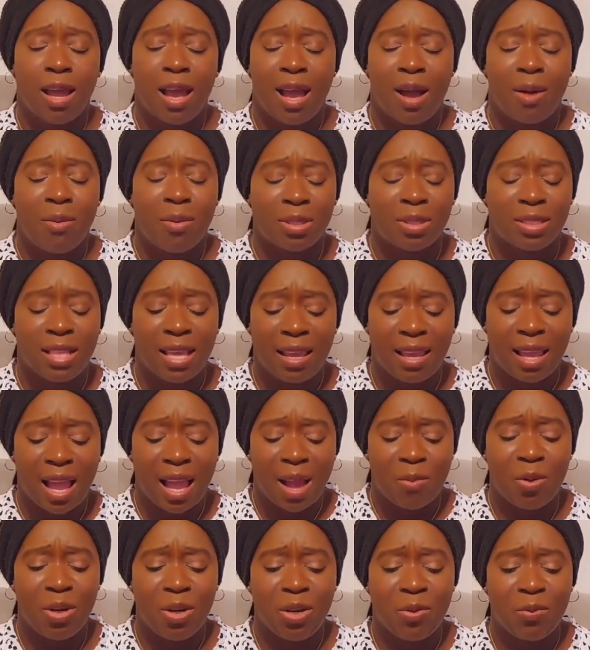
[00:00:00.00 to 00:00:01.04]
I was like,
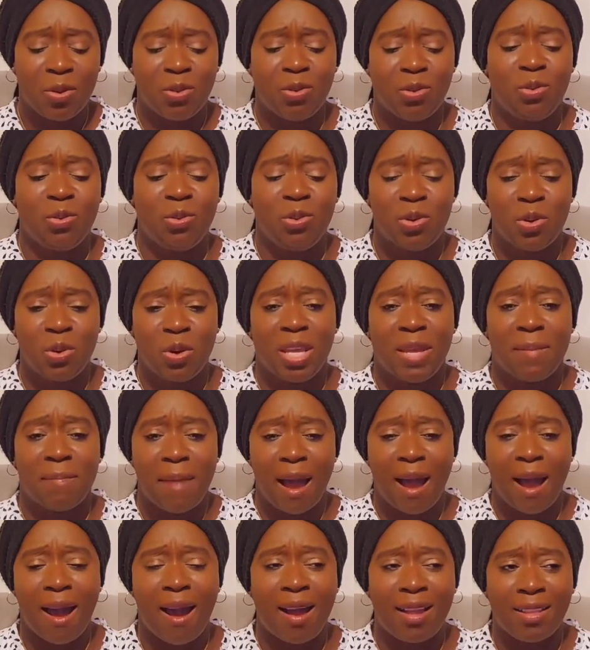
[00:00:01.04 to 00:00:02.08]
I really want to know him.
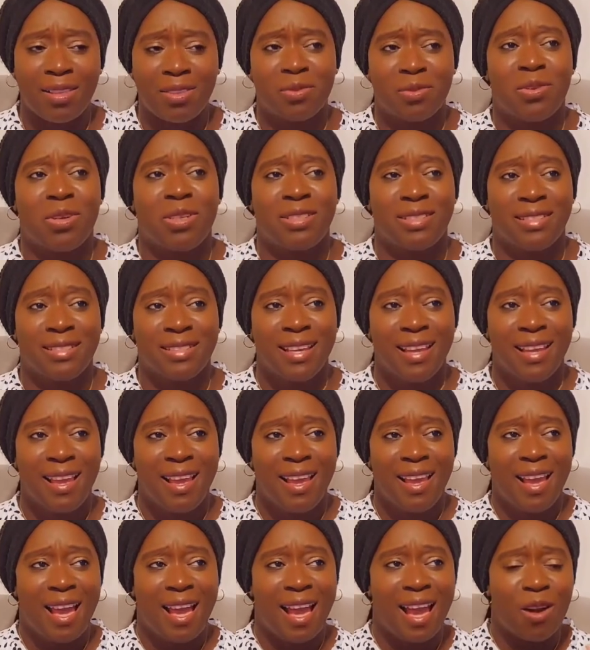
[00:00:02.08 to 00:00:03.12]
My heart was,
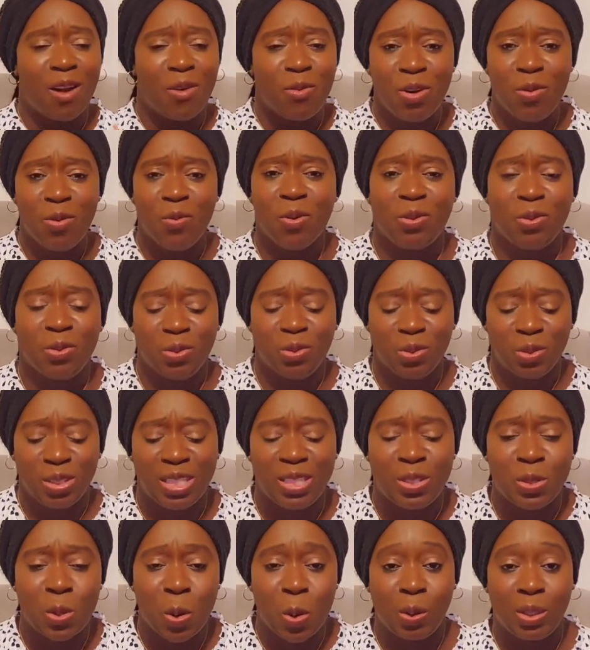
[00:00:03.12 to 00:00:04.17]
I really want to know
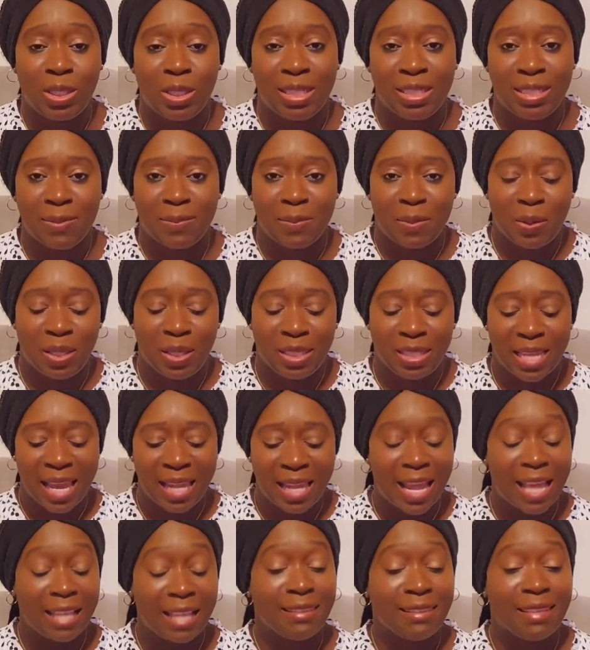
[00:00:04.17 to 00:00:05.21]
this Holy Spirit.
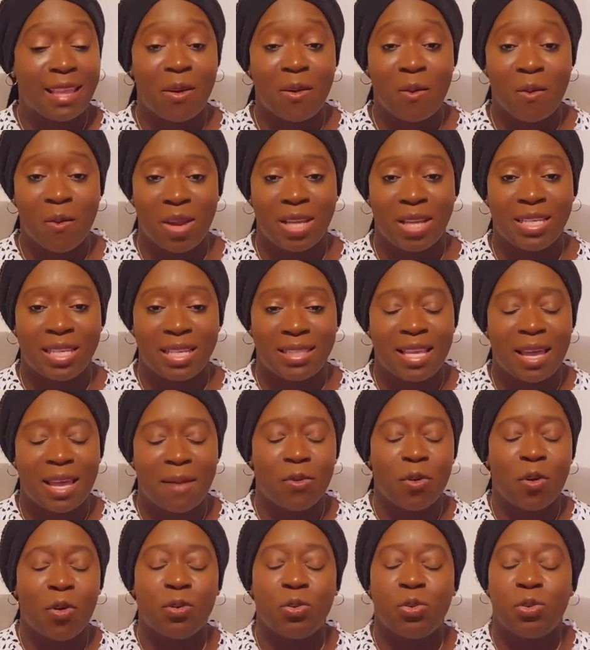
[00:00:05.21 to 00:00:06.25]
And I take courage. I say,
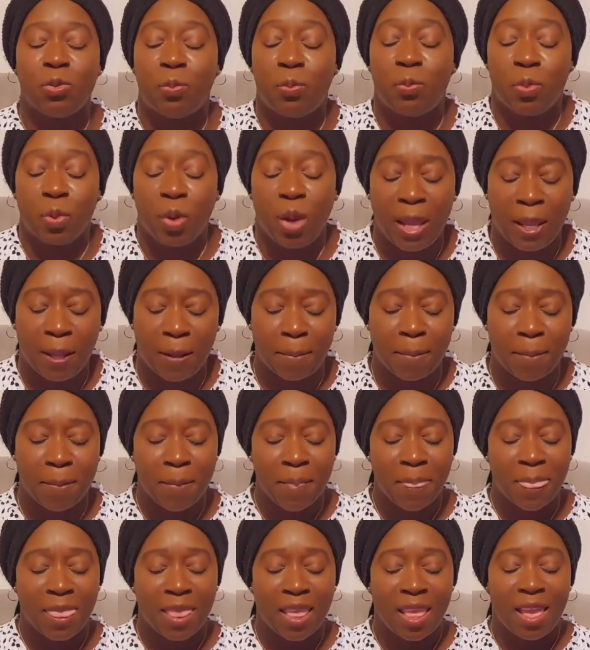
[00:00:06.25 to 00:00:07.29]
I'm going to pray.
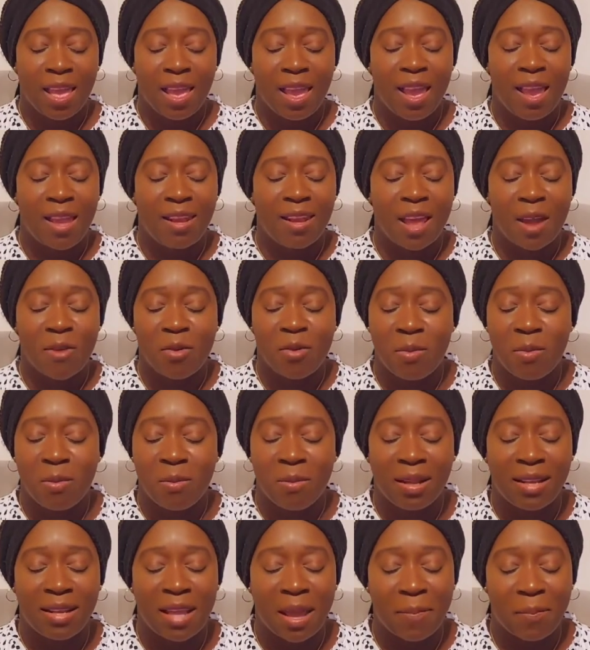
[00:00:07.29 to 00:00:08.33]
And I
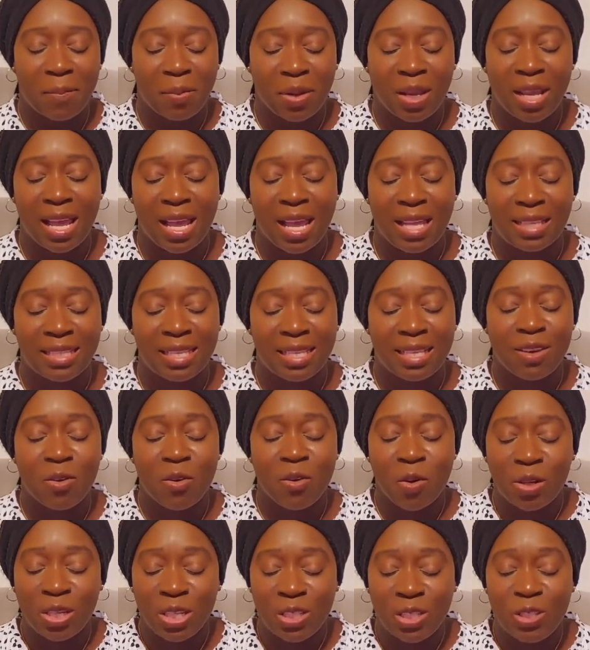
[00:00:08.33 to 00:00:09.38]
remember that prayer. I say,
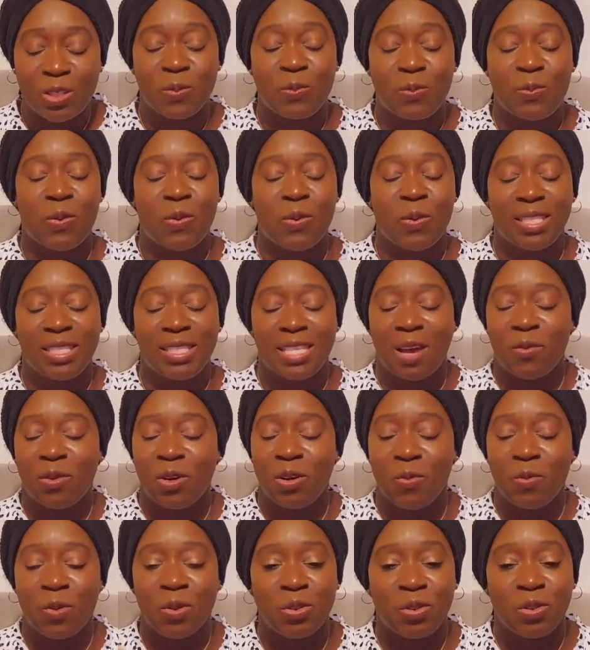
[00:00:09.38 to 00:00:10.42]
Holy Spirit, I
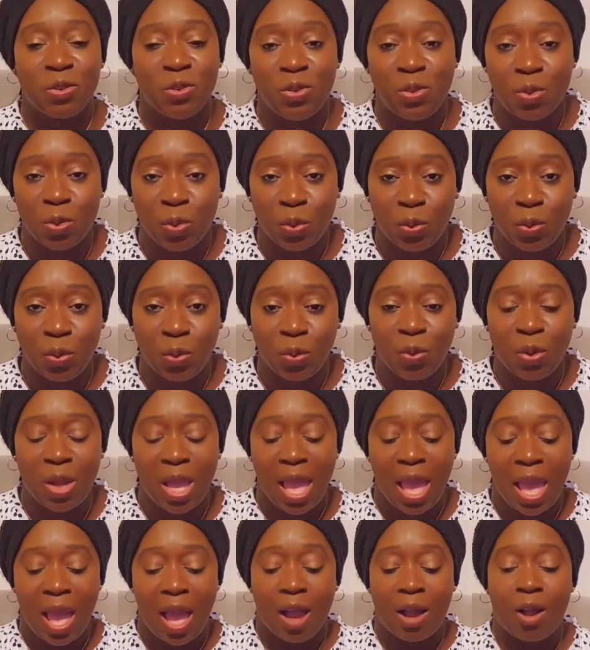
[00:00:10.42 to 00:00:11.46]
really want to know you.
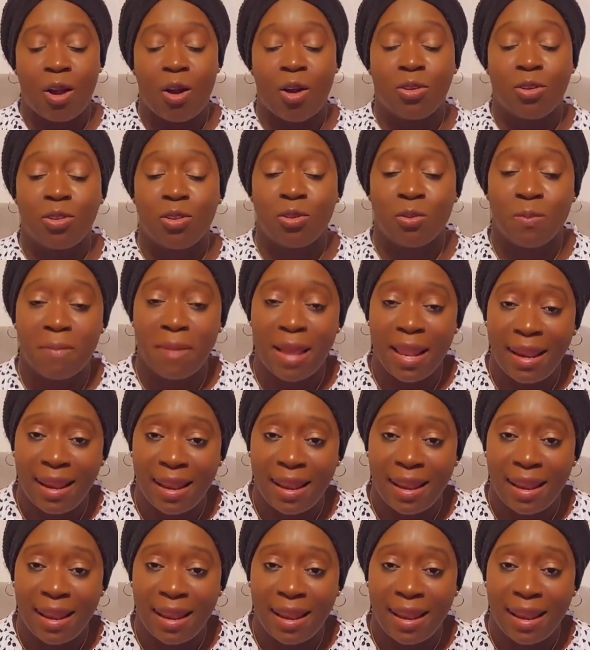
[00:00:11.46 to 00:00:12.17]
Come to my